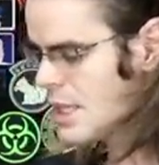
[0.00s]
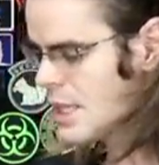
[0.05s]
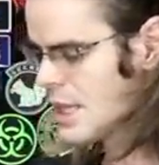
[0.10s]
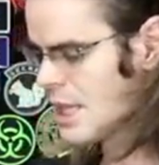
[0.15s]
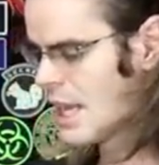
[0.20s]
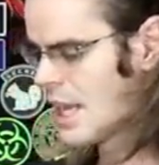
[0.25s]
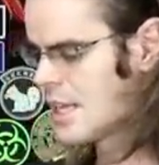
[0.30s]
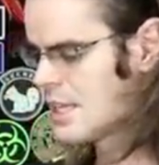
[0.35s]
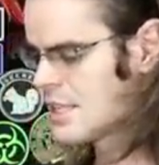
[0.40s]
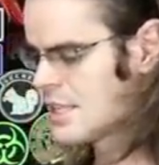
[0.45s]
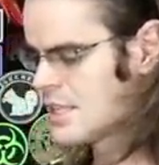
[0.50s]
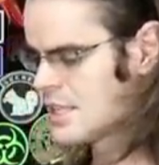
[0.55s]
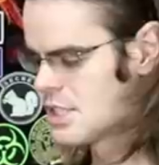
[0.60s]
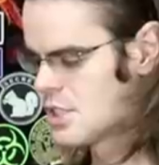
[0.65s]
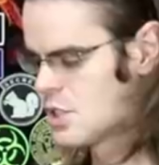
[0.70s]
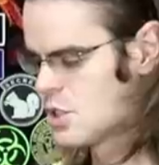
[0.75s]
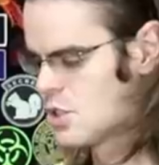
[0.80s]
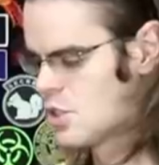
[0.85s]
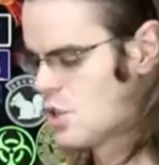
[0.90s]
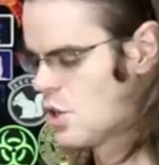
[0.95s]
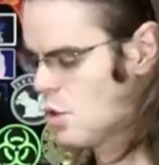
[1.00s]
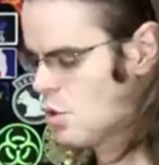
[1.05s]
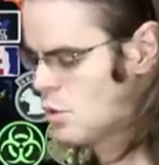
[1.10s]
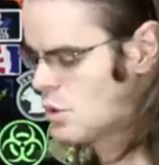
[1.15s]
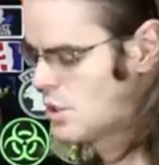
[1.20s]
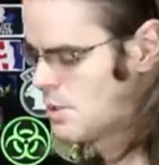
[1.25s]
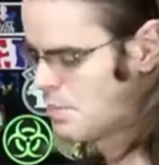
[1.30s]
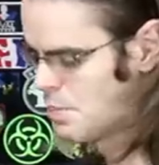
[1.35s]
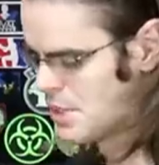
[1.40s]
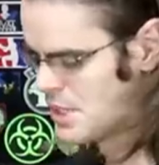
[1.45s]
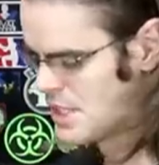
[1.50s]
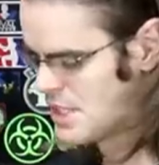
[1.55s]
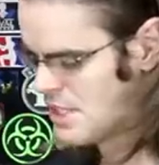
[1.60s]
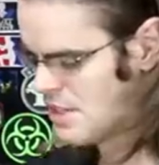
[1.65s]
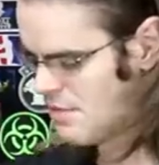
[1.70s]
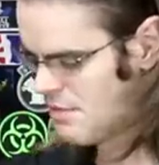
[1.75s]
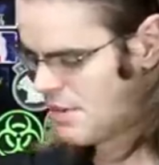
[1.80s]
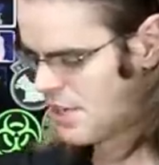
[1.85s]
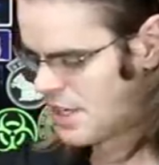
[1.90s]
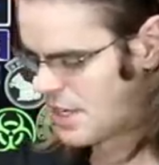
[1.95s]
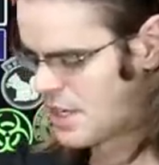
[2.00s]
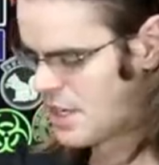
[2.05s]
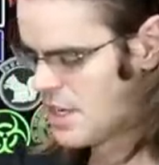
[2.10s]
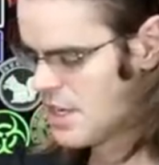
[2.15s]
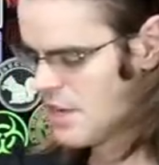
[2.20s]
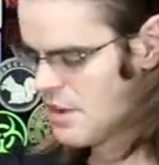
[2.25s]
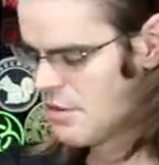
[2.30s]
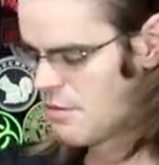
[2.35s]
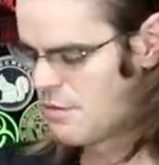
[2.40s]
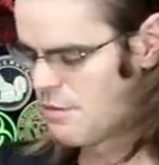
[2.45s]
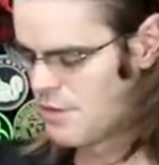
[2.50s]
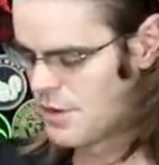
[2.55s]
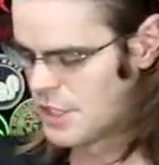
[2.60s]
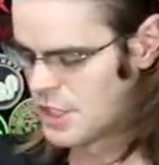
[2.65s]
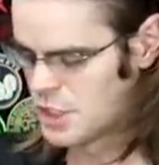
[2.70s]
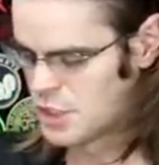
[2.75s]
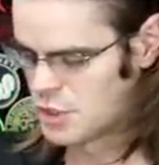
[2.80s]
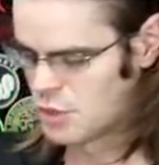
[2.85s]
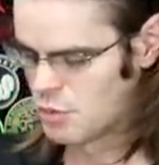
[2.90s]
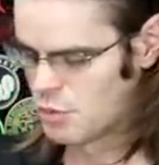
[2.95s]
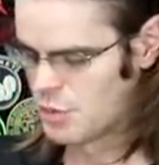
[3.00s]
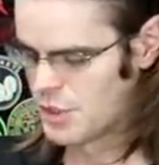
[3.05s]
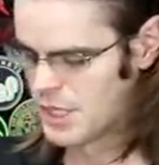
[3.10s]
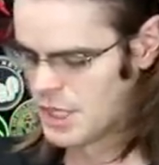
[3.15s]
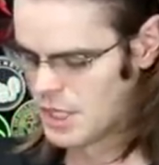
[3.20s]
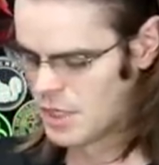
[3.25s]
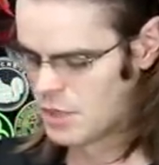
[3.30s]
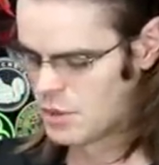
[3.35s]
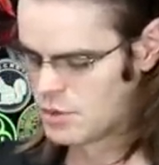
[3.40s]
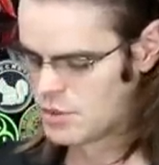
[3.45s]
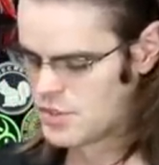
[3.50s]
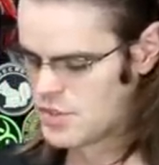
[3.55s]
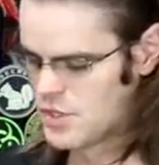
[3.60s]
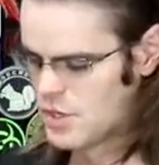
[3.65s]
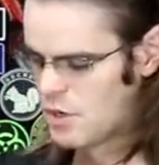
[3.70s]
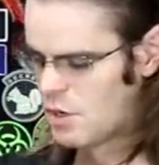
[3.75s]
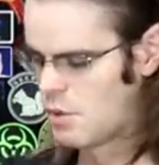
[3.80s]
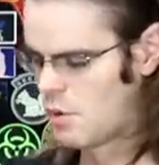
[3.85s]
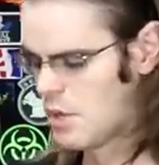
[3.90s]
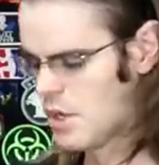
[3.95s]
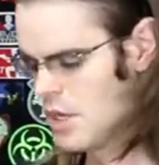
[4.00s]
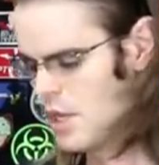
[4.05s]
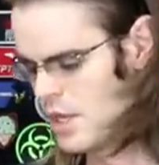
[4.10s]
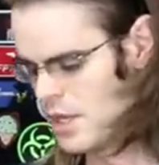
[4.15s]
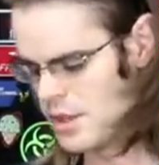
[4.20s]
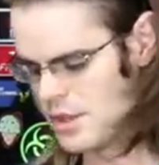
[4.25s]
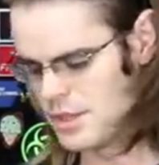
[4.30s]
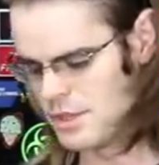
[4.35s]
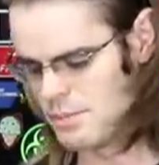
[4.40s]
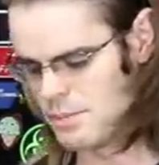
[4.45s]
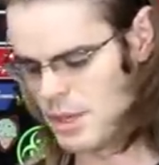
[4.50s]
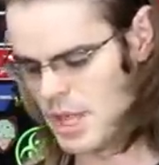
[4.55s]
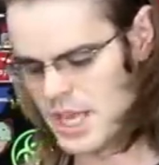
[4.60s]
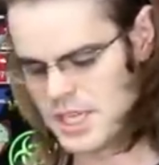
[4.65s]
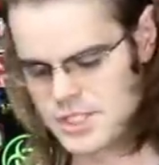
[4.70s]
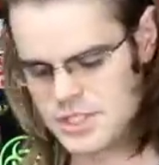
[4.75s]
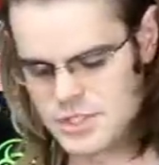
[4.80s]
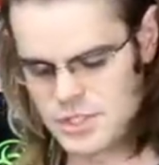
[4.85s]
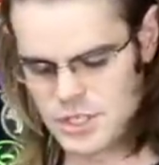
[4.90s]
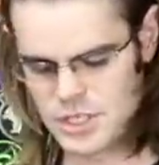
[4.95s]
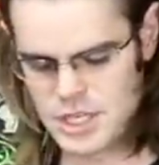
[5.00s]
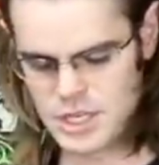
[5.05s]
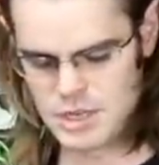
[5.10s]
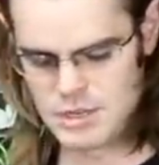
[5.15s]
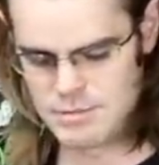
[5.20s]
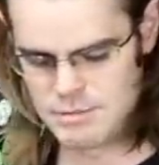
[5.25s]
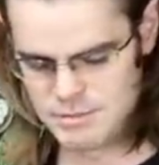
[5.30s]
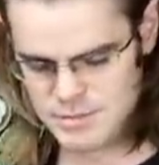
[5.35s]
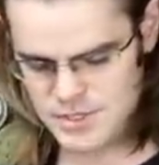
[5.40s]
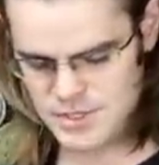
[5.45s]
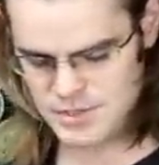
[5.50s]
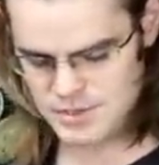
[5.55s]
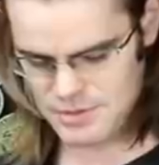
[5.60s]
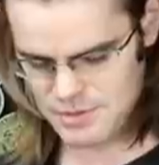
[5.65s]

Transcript: like this. There's no specific finisher reload. So the blaster comes